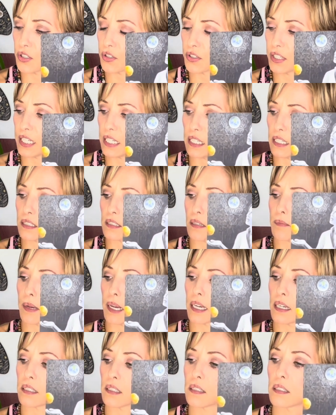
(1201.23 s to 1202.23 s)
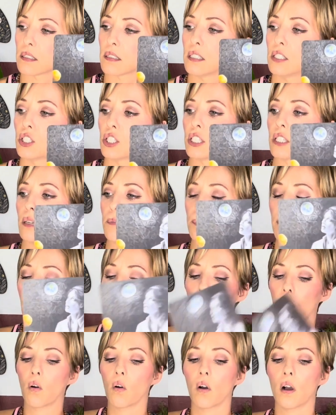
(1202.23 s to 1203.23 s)
needing to make a decision
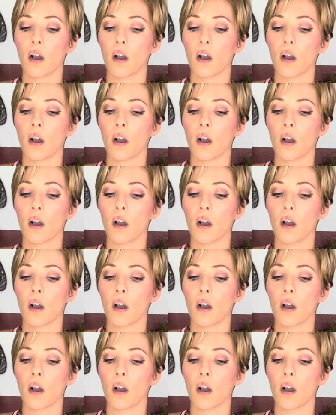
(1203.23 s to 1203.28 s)
about.